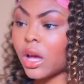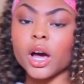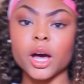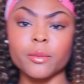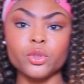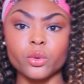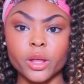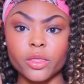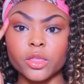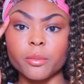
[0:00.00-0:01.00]
I'm
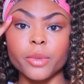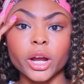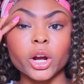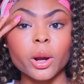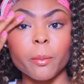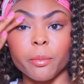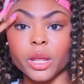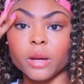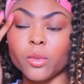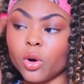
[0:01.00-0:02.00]
doing the bare
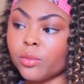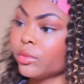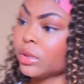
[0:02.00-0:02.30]
minimum.